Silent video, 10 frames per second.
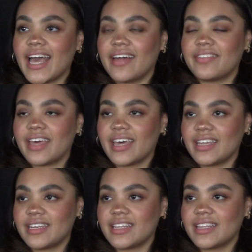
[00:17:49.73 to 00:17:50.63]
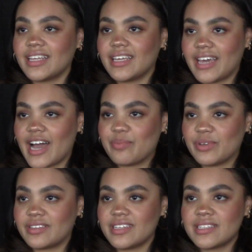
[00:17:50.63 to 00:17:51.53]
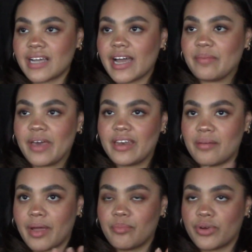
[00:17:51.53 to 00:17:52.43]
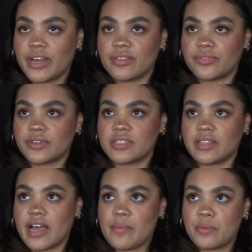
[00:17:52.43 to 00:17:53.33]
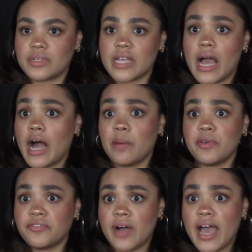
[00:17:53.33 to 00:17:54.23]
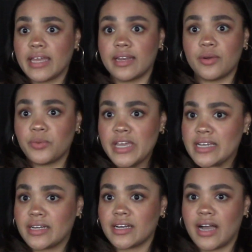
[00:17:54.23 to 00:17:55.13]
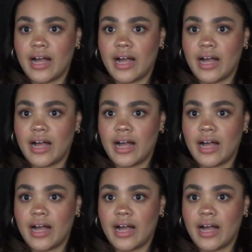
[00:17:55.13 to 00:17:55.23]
And then it happened this time, and in my brain, the first thing that happened was, I'll be fine in a week.